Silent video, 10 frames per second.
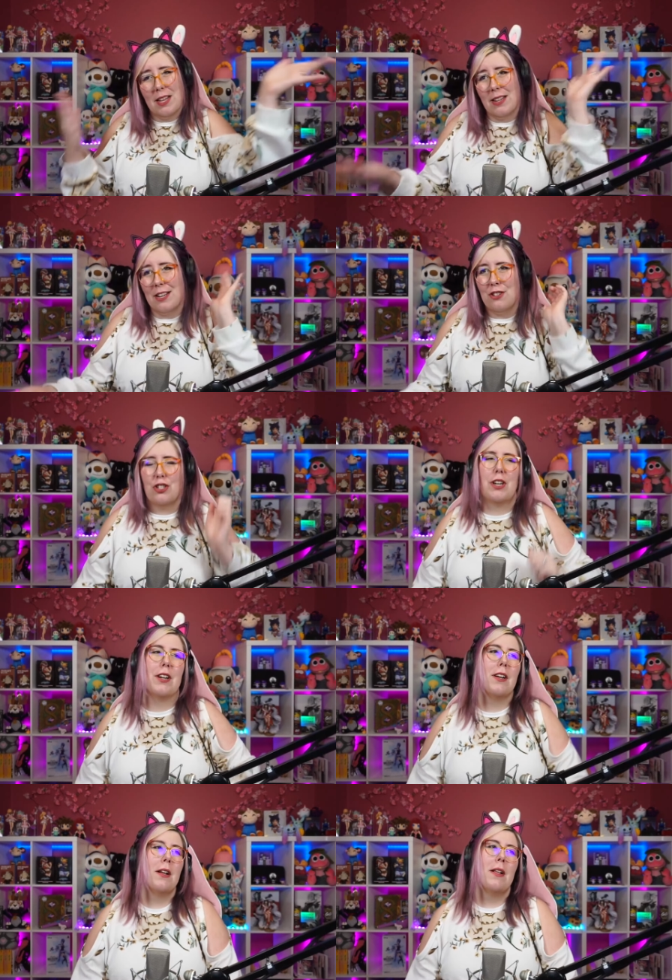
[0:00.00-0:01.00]
Not sure.
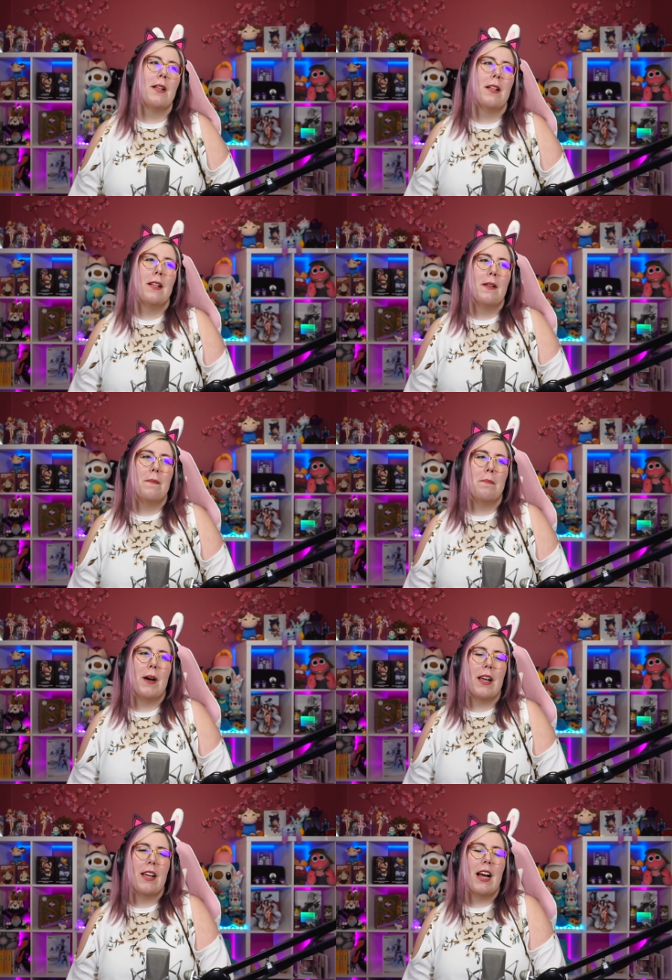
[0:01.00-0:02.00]
But